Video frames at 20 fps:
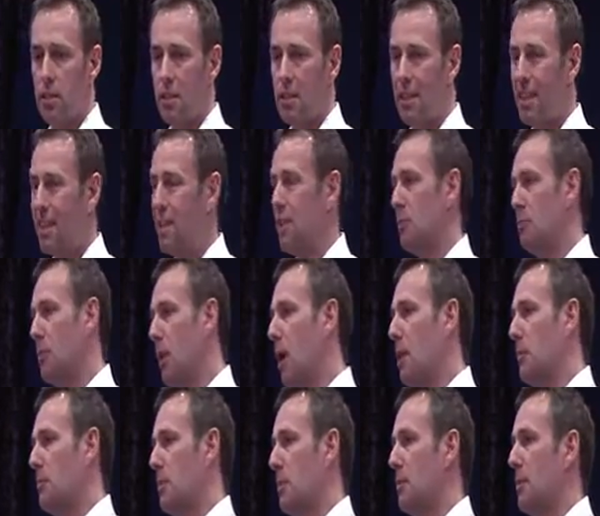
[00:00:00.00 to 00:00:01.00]
they
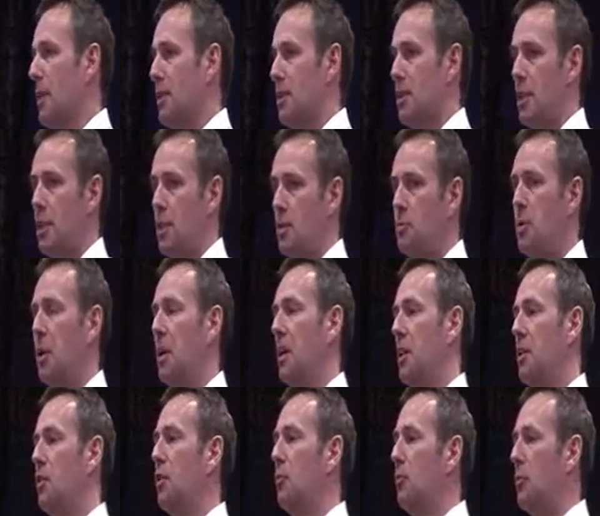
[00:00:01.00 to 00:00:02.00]
might say it's
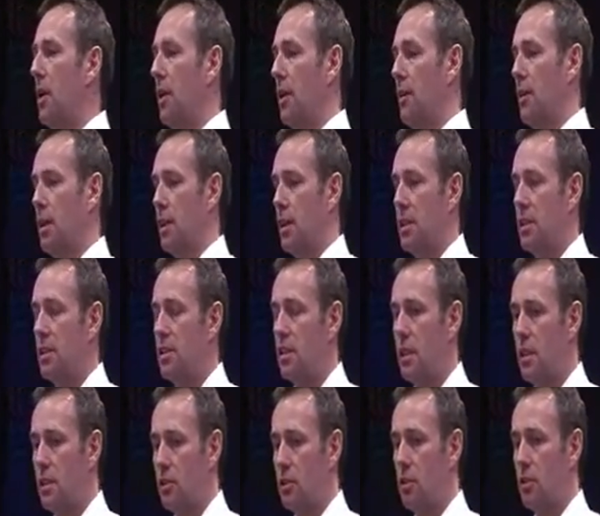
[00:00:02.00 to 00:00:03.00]
picking up, but I think
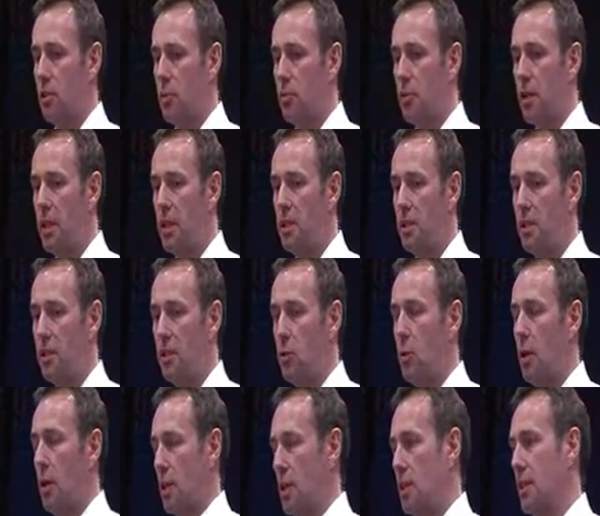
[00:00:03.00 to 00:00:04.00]
it's going to be
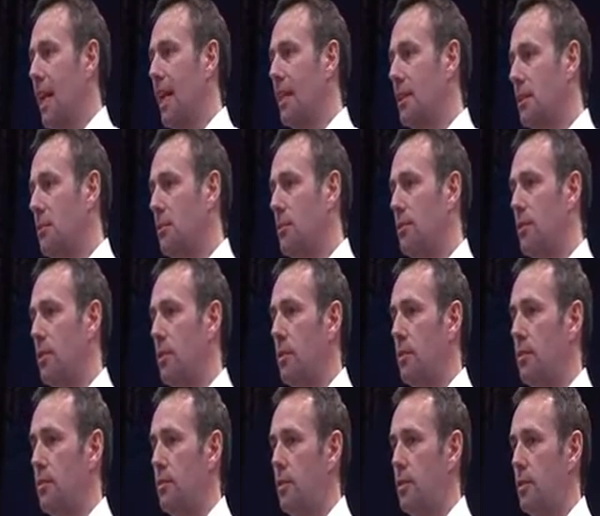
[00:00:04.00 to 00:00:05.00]
quite stagnant
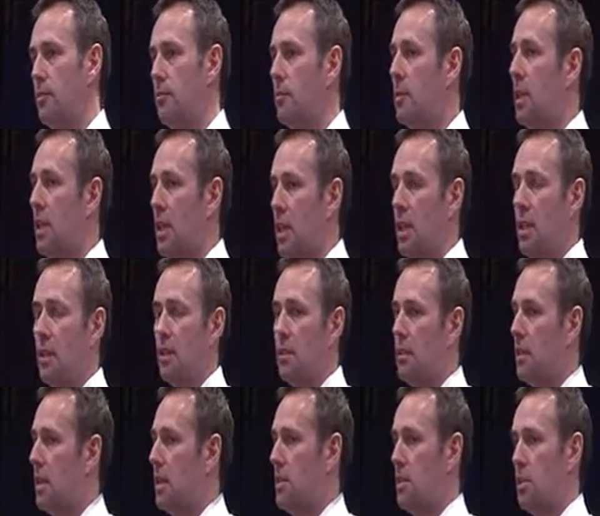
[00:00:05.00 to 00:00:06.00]
for at
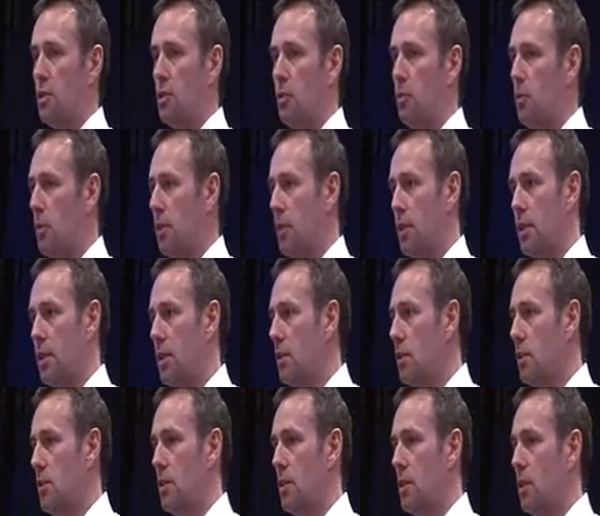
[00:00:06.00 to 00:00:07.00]
least a couple of
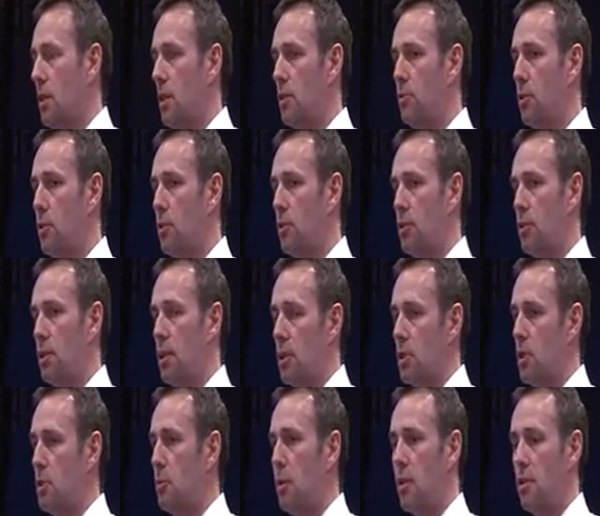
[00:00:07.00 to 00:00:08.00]
years because of
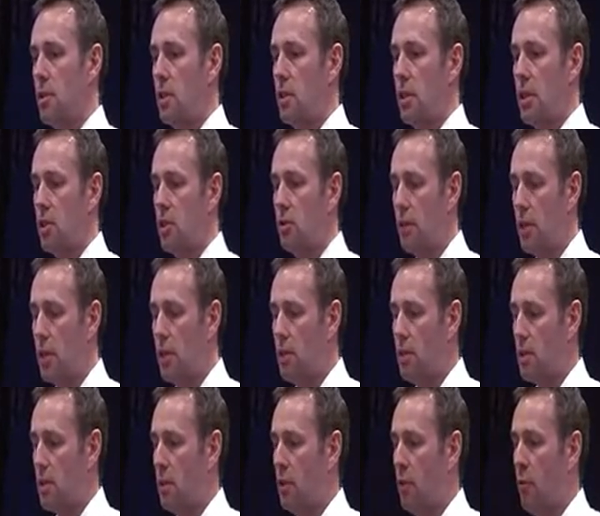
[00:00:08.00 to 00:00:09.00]
this deposit
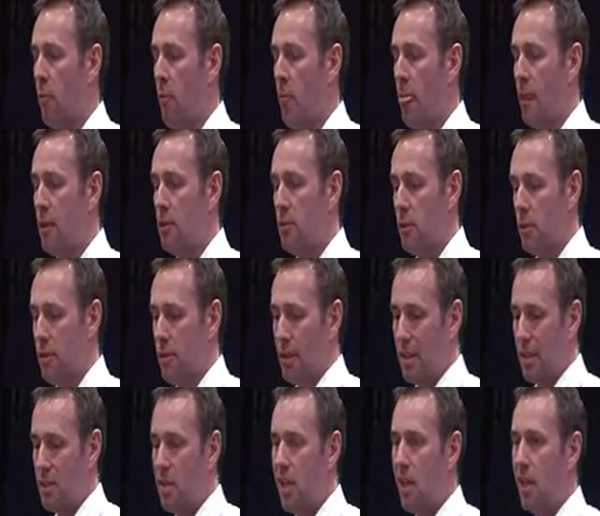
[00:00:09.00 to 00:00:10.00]
situation. So I think
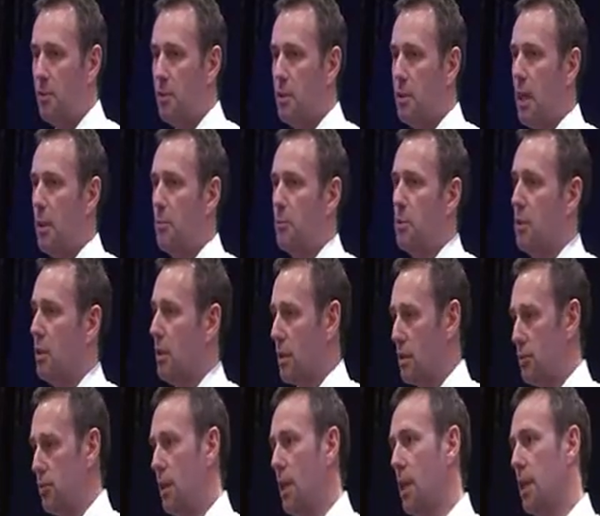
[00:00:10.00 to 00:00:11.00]
the time is
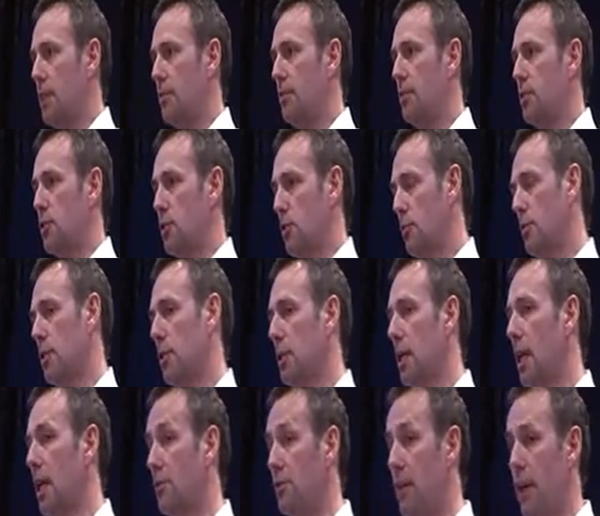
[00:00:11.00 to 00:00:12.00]
absolutely right for something
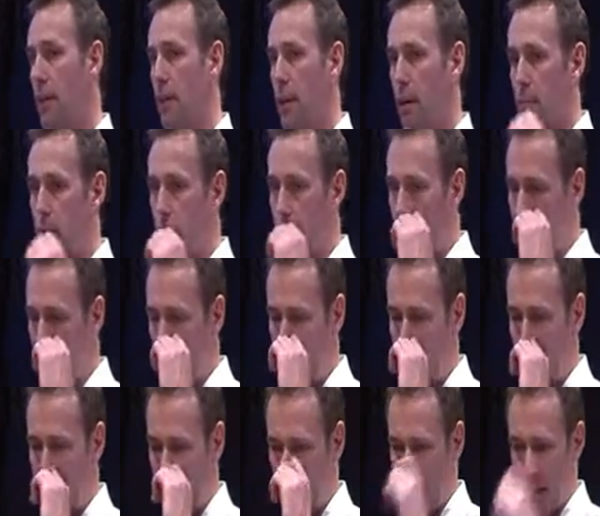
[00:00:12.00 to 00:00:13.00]
like Rent Then Buy.
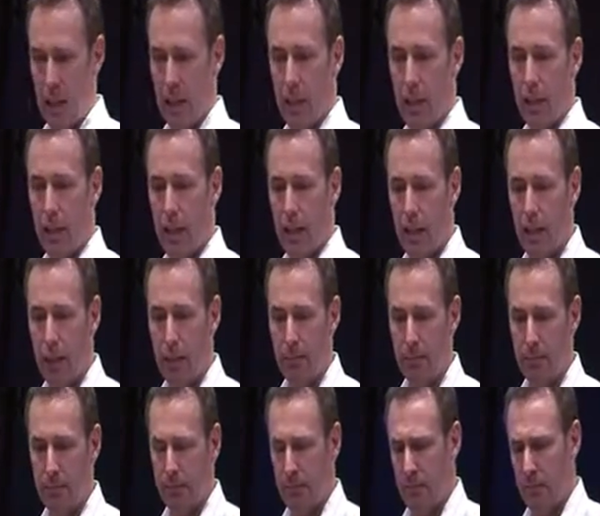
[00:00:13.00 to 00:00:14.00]

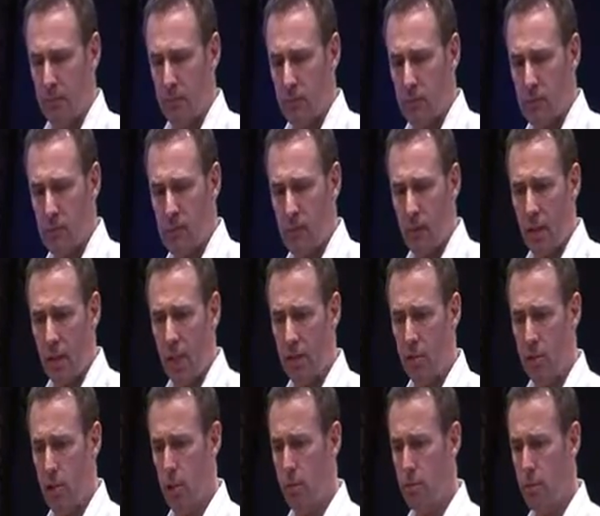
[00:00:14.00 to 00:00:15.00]

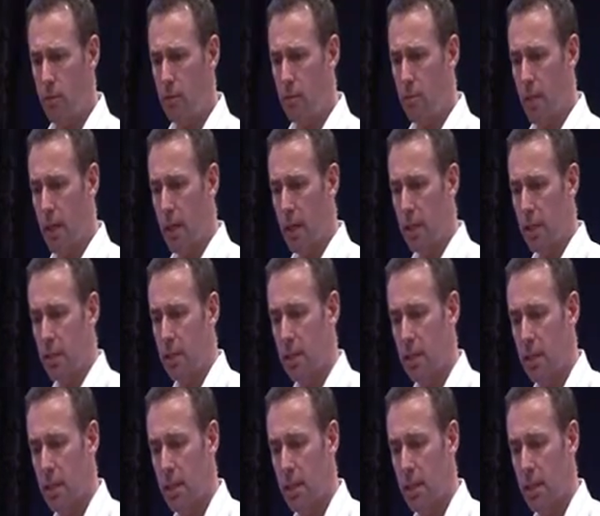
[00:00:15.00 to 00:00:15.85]
In terms of my